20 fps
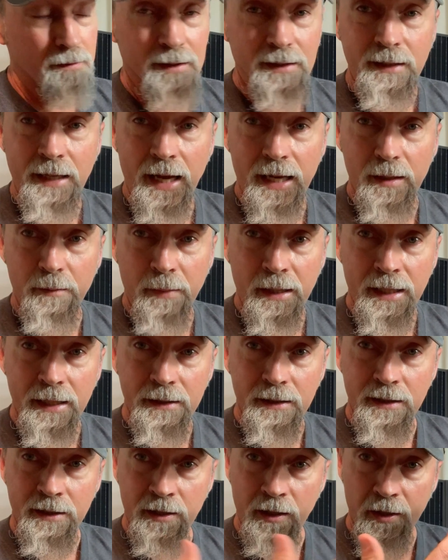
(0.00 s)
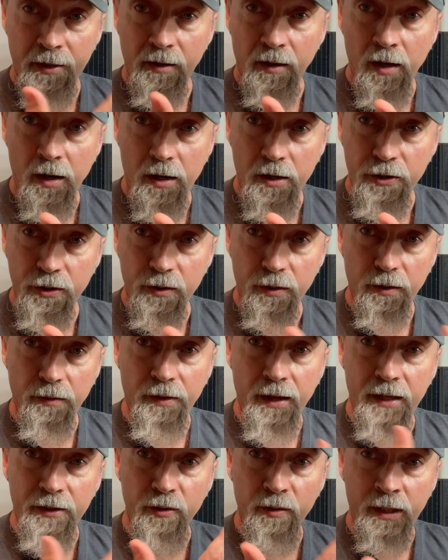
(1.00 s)
This can of beans is a little larger
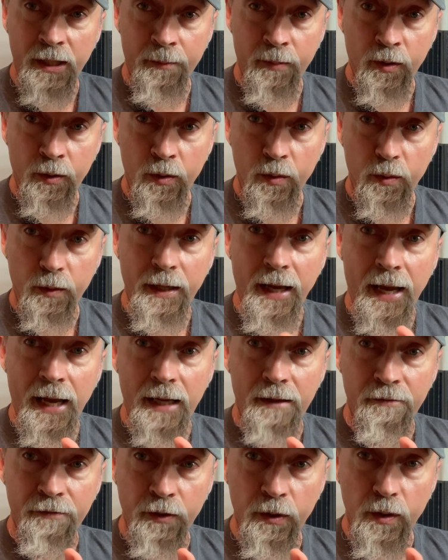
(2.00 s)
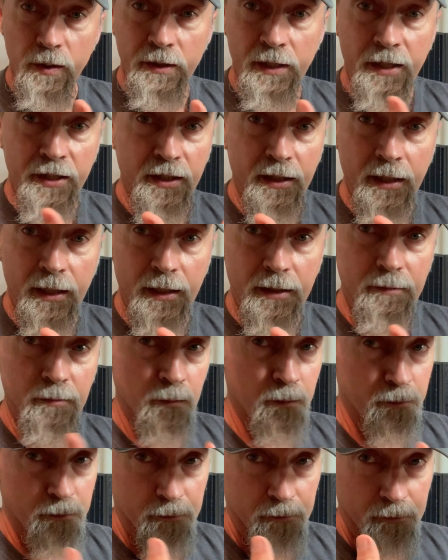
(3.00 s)
than your typical canned foods that you get
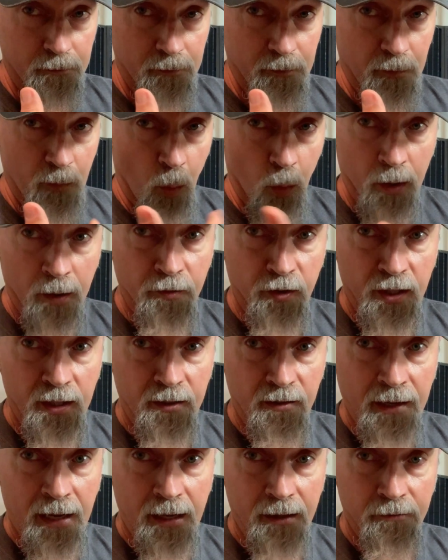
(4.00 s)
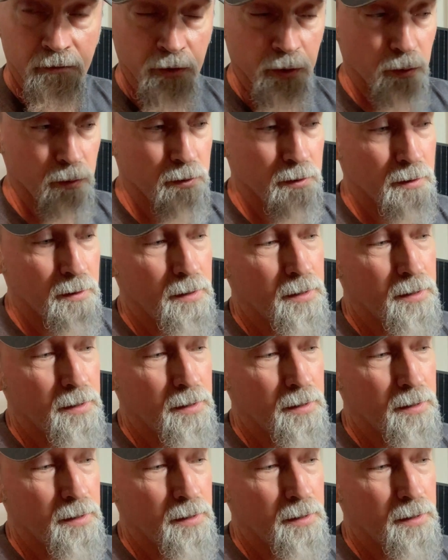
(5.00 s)
wherever you get your canned foods.